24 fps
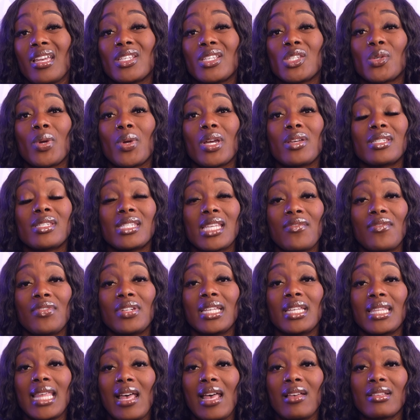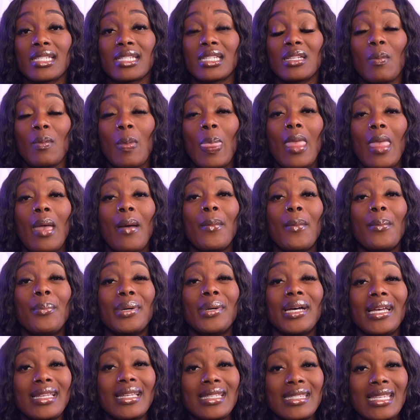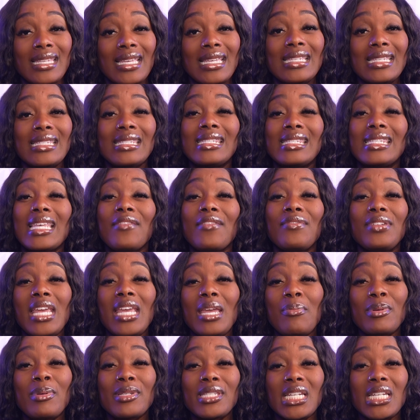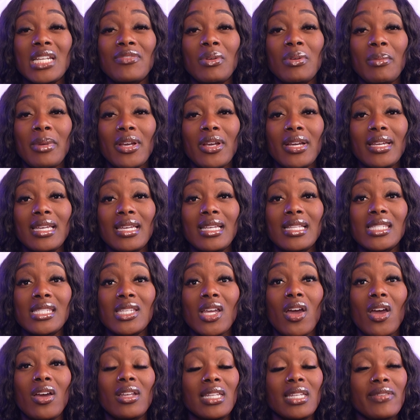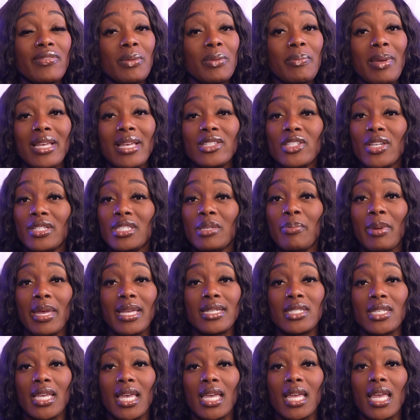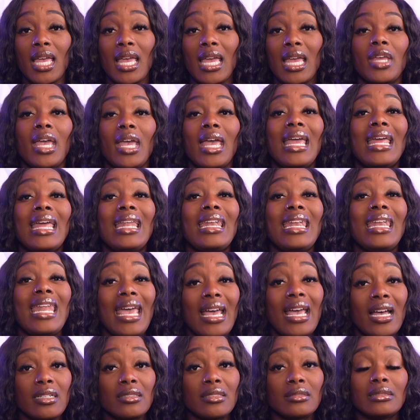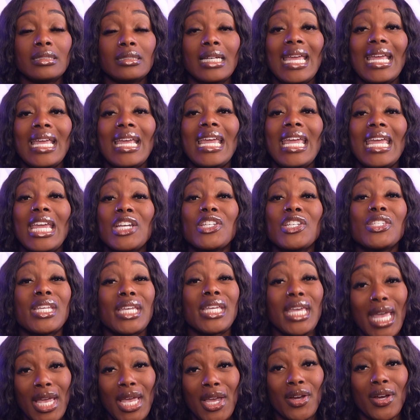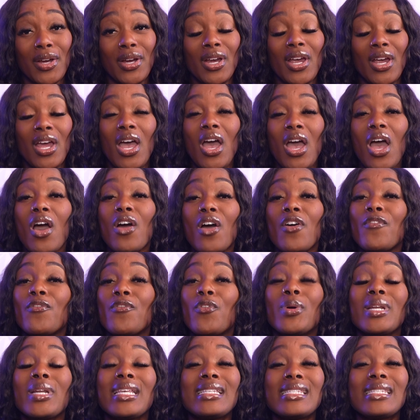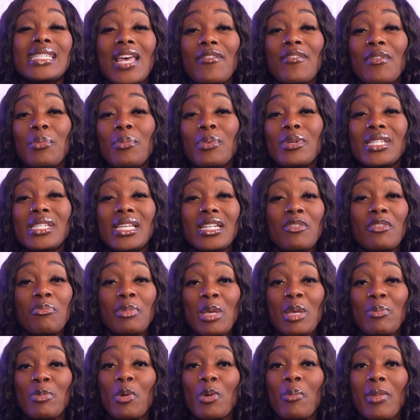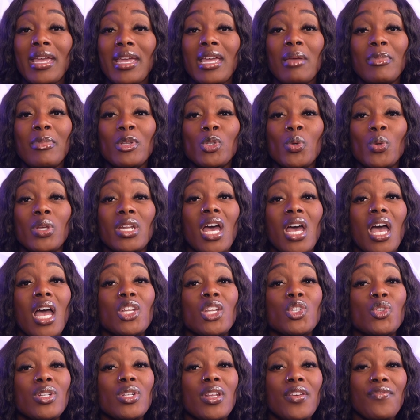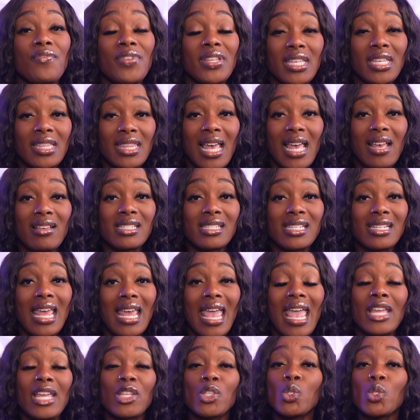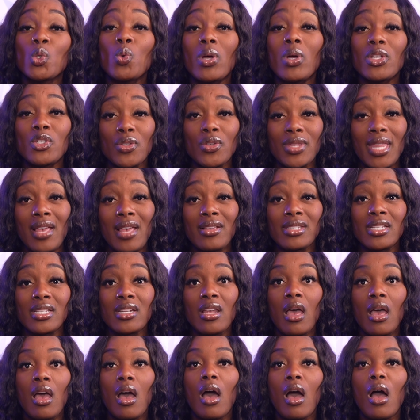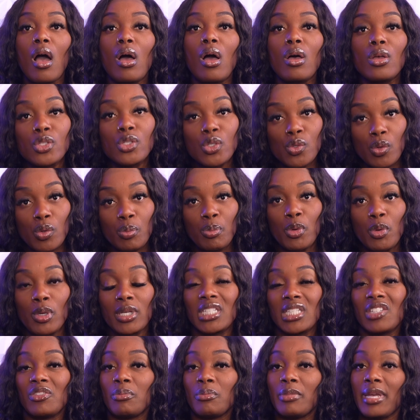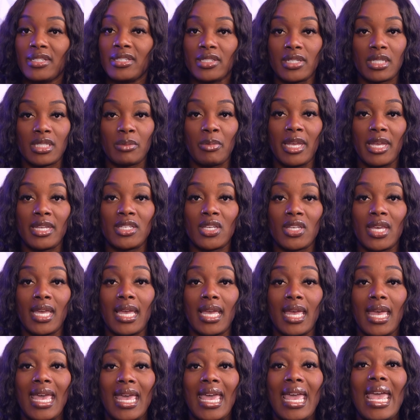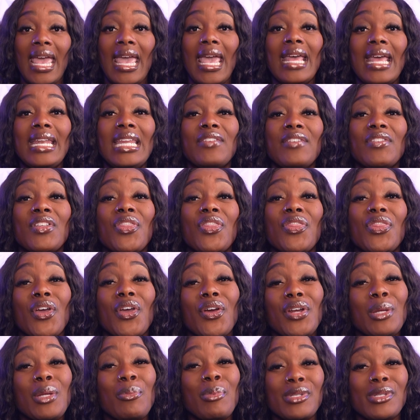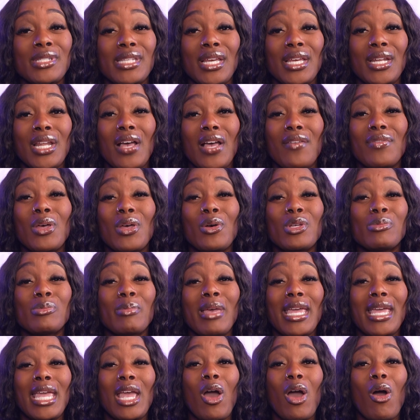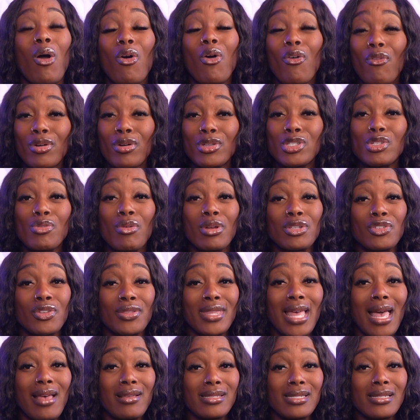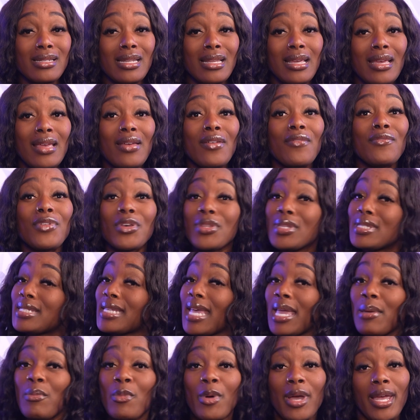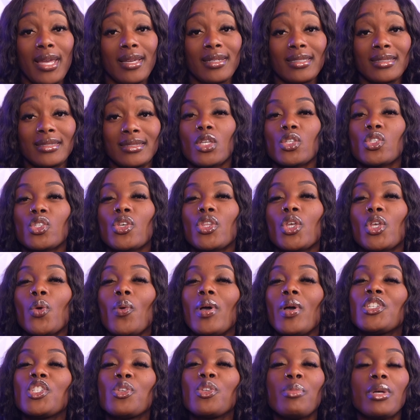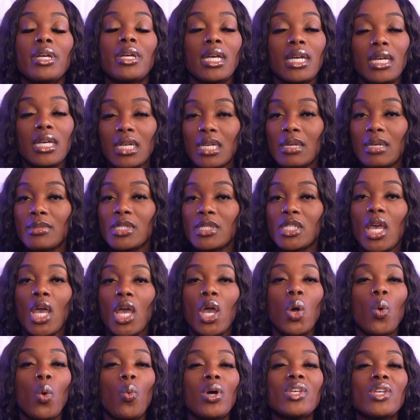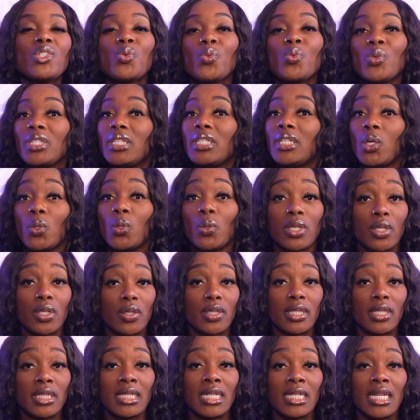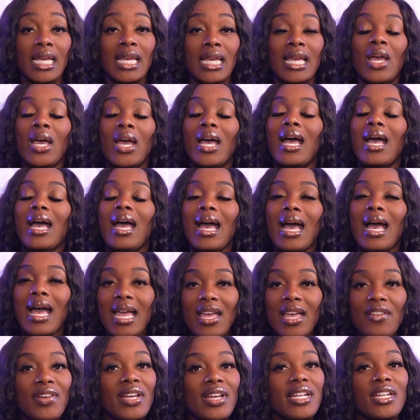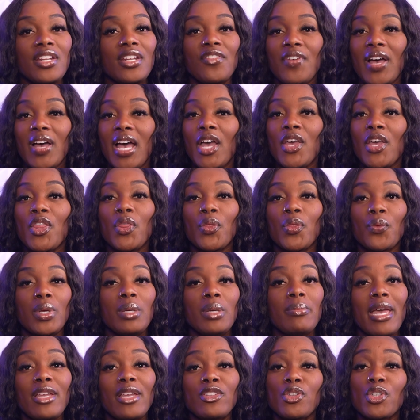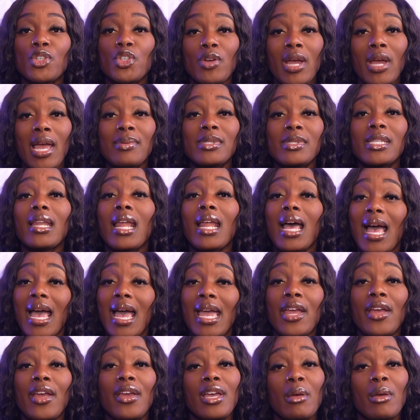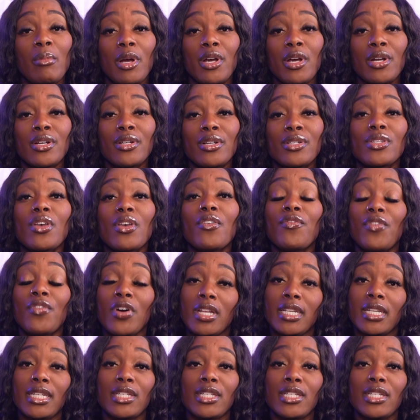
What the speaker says: is around 70,000, but 78% of Americans are living paycheck to paycheck. Now, here's the kicker. 47% of people making between 150,000 and 200,000 also report living paycheck to paycheck. And even 30% of those making over 200,000 feel the same way. So the question becomes, what's really going on? I have identified 3 major traps that high income earners fall